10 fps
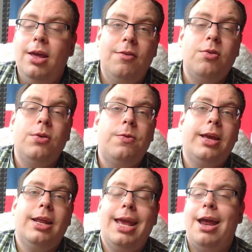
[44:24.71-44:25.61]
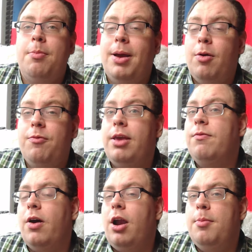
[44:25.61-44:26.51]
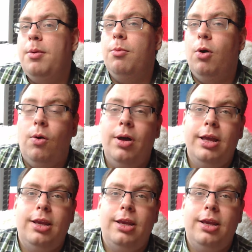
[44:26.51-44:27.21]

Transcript: Of course they're going to care about the environment more.